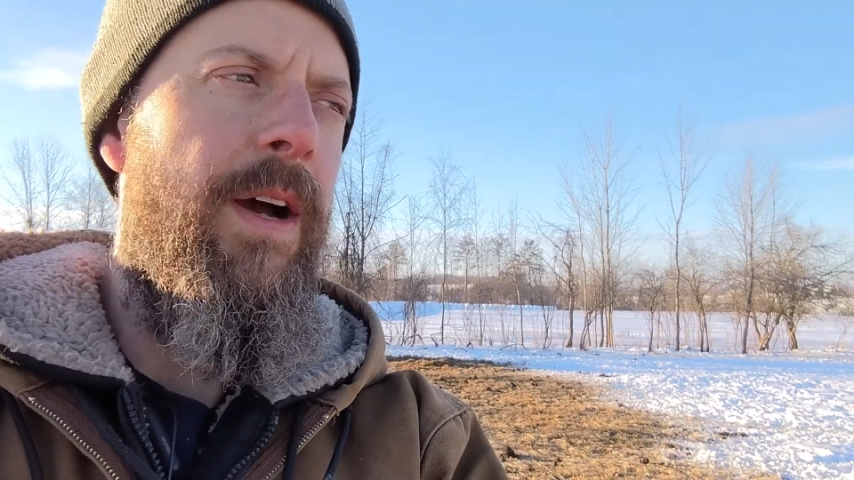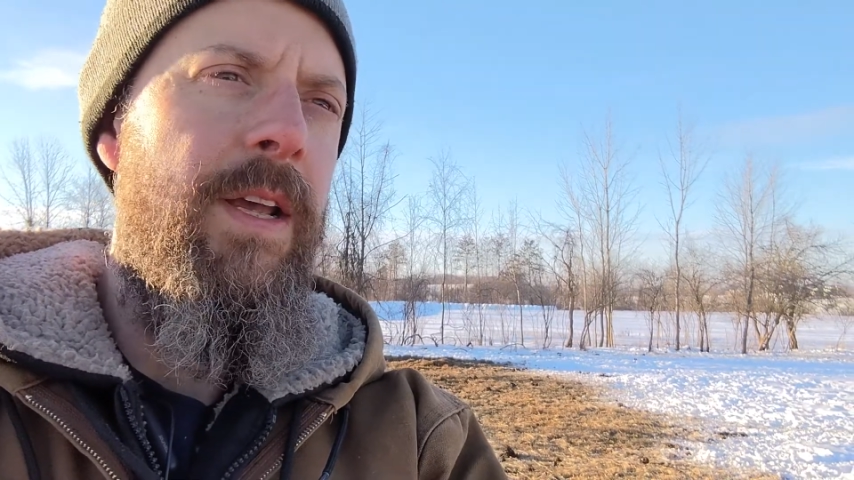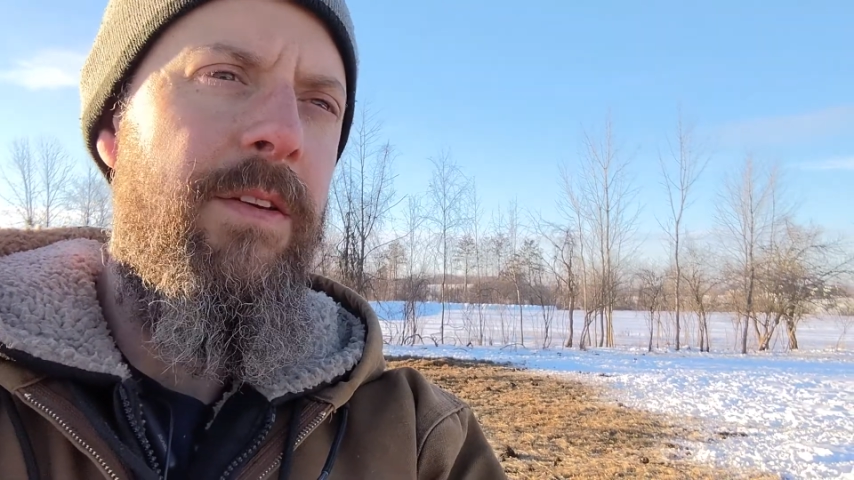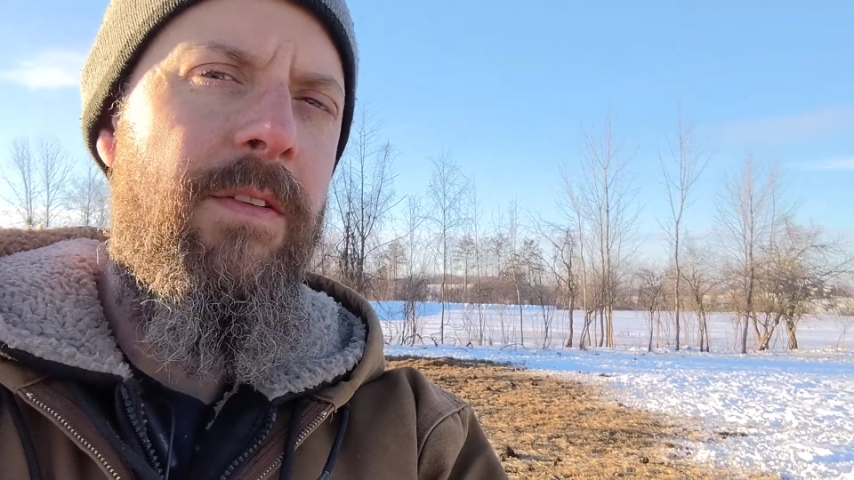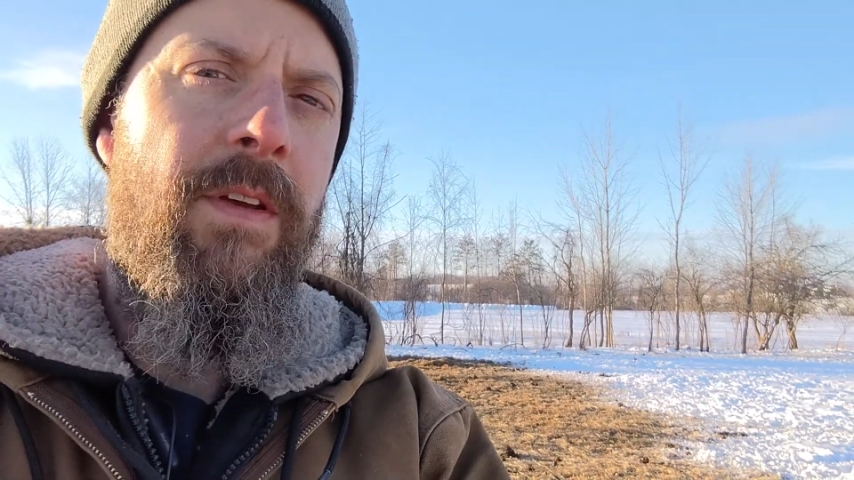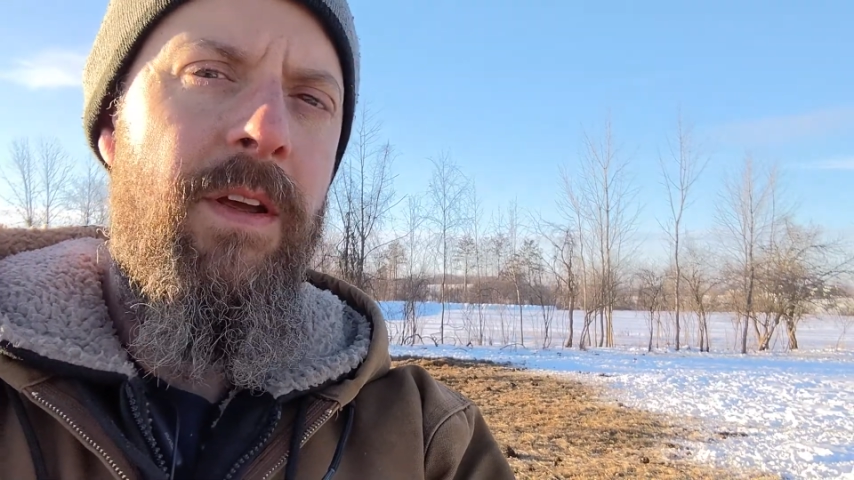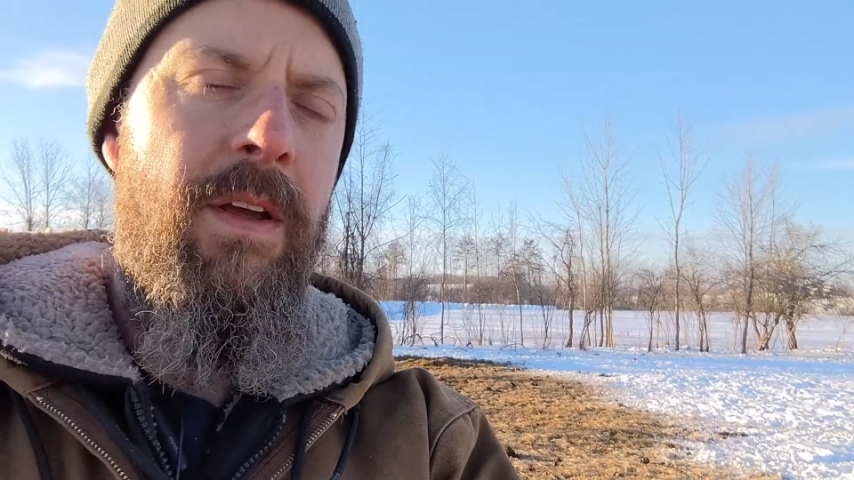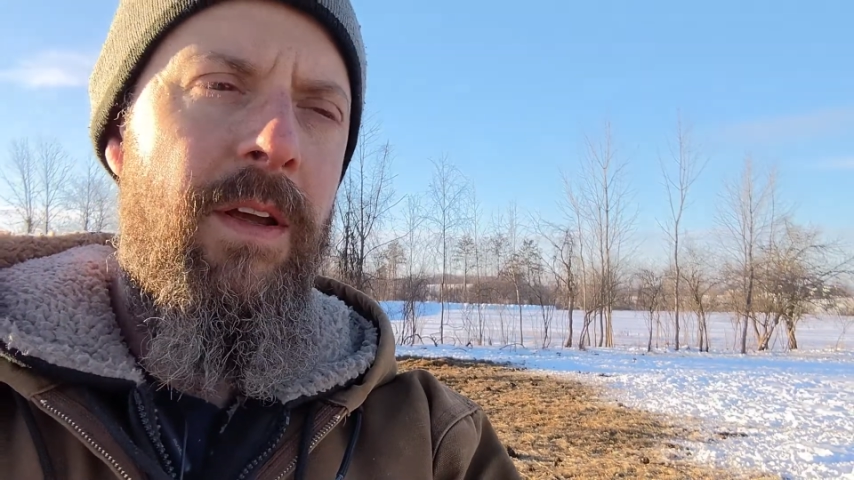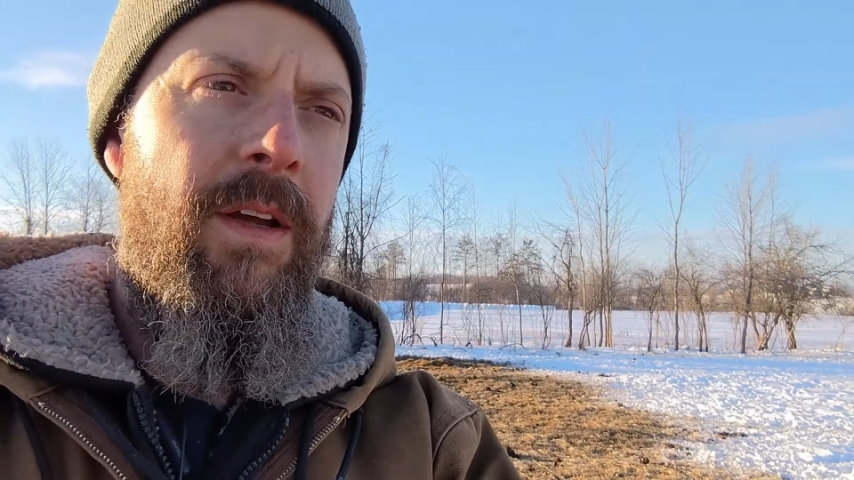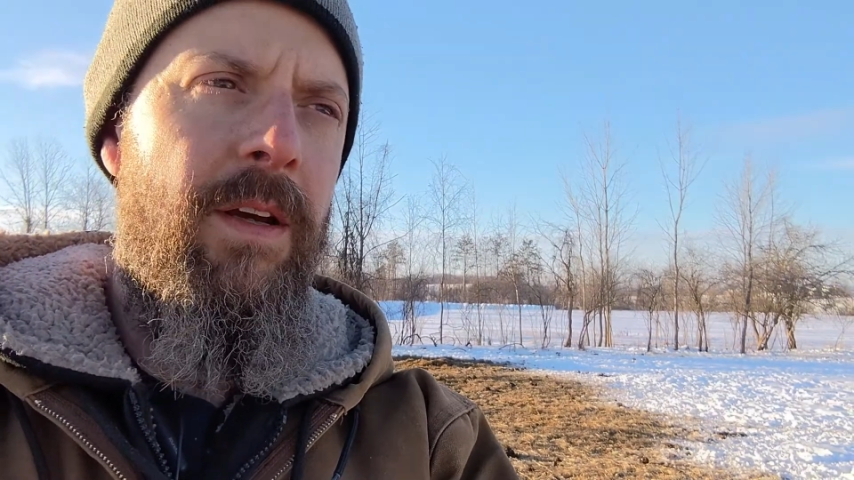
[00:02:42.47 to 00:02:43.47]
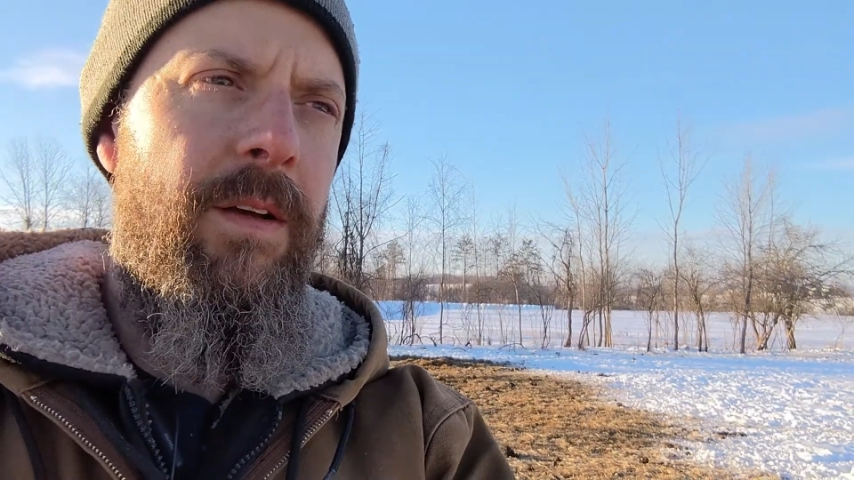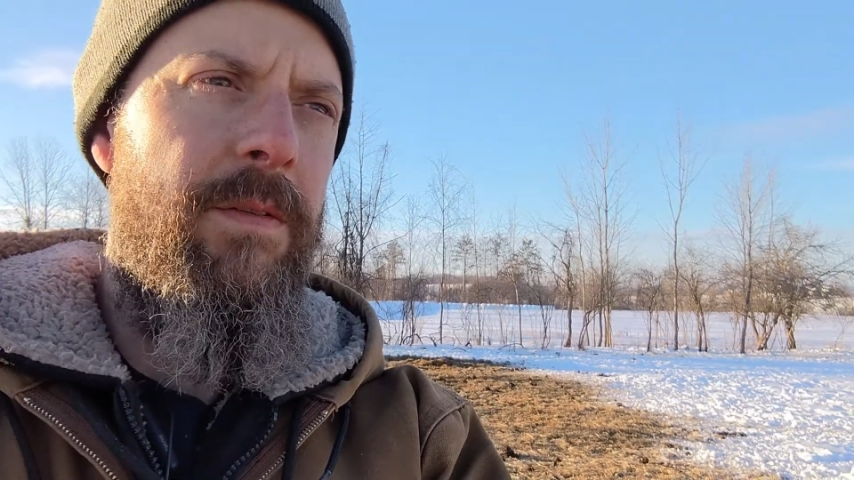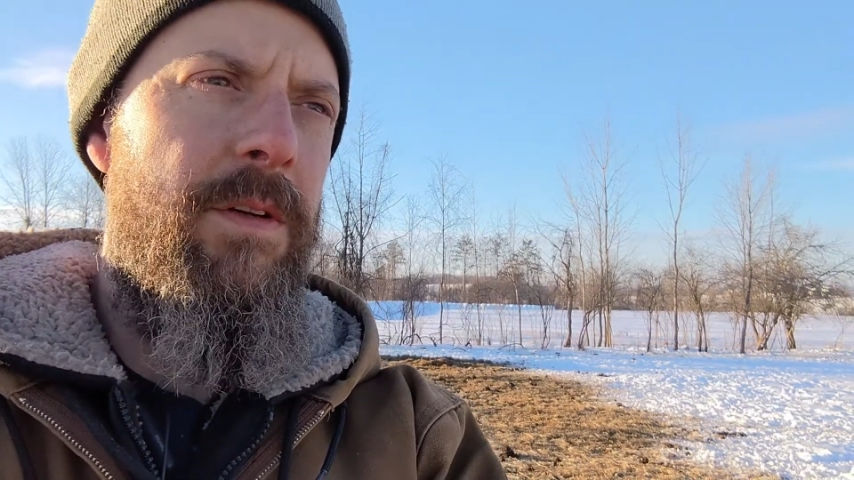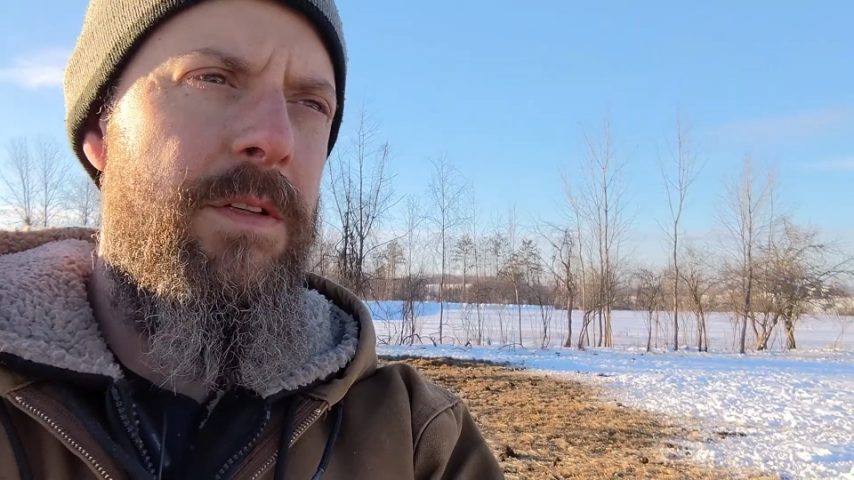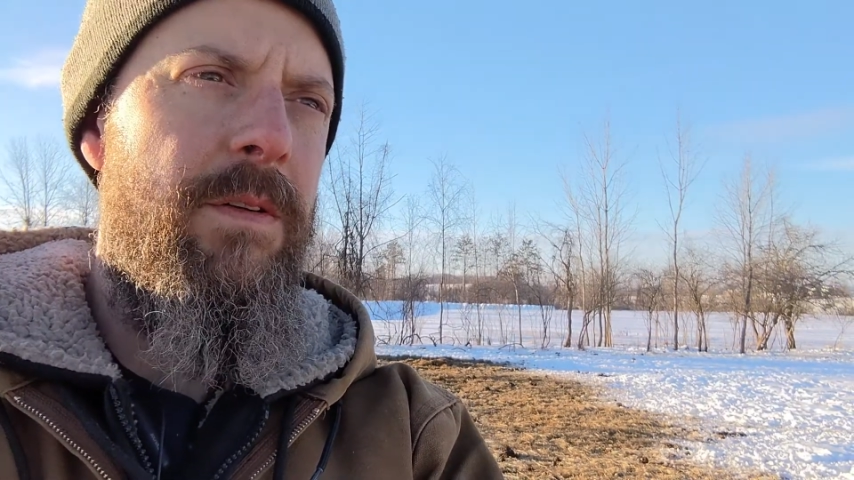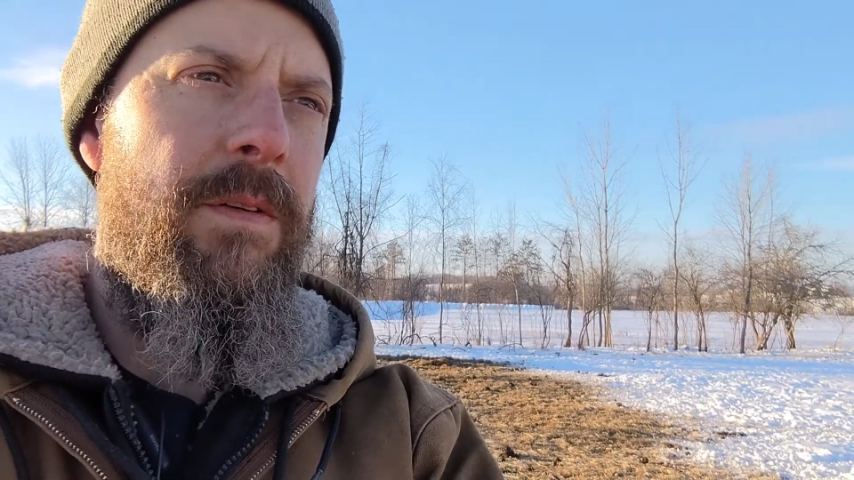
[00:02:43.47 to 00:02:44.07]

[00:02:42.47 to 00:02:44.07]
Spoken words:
ice, just